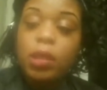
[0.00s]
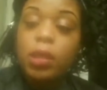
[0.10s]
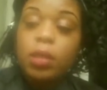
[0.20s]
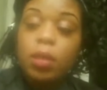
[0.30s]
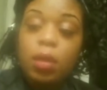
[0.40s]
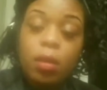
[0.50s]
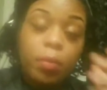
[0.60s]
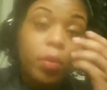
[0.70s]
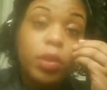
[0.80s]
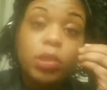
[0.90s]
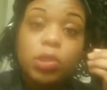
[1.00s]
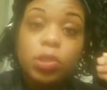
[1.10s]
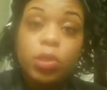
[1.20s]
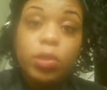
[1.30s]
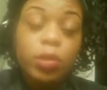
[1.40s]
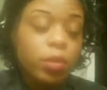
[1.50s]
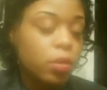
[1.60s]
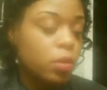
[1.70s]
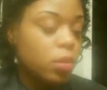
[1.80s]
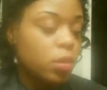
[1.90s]
good
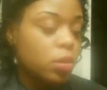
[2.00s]
moisture,